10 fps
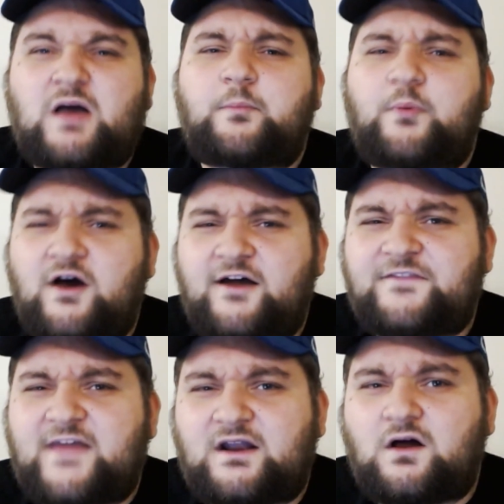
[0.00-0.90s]
But
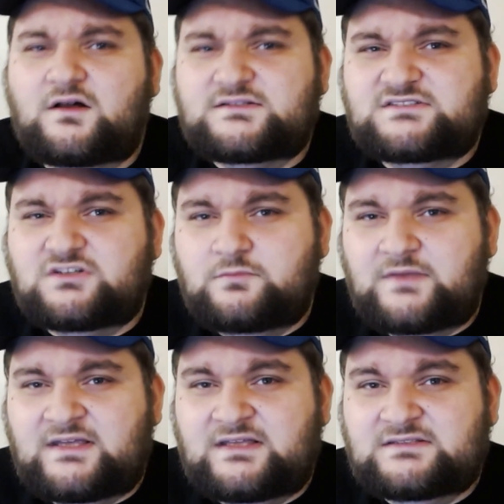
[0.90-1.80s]
that also
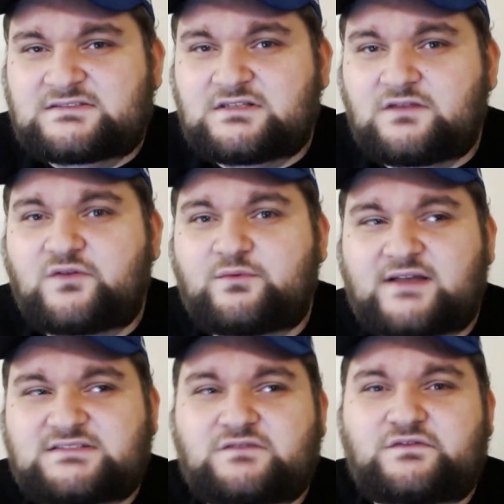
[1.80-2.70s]
means the
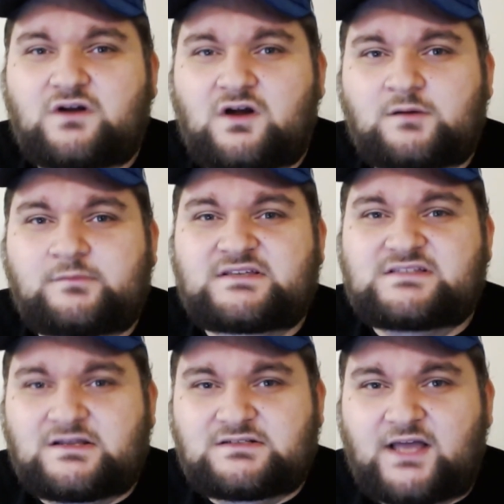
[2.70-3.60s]
rest of your army is
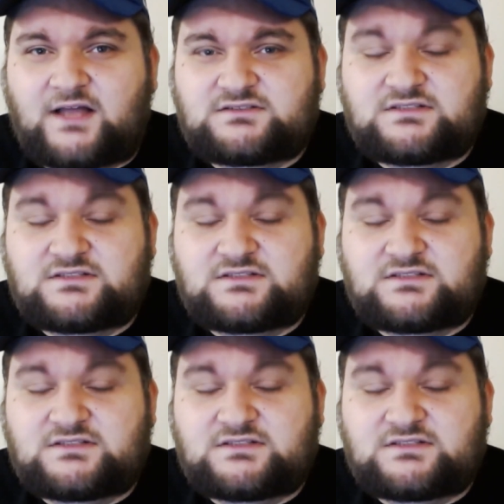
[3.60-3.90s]
untouched.